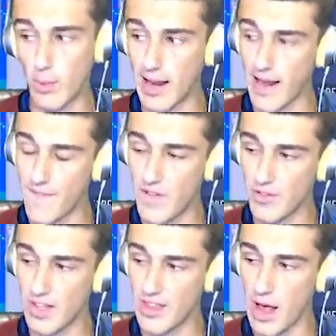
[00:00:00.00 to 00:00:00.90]
We get a
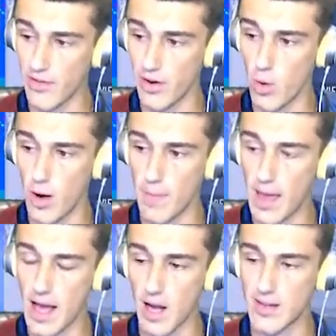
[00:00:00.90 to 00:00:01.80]
50,000 coin
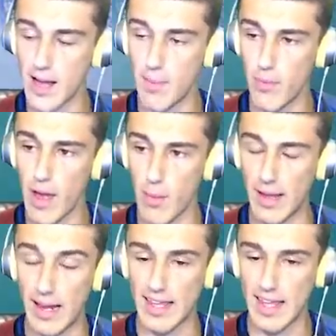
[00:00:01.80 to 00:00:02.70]
pack. On top of that, we get
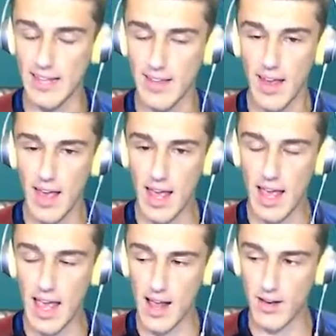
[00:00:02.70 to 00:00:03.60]
a kit
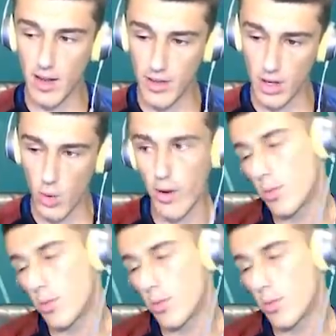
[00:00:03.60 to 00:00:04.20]
and the coins.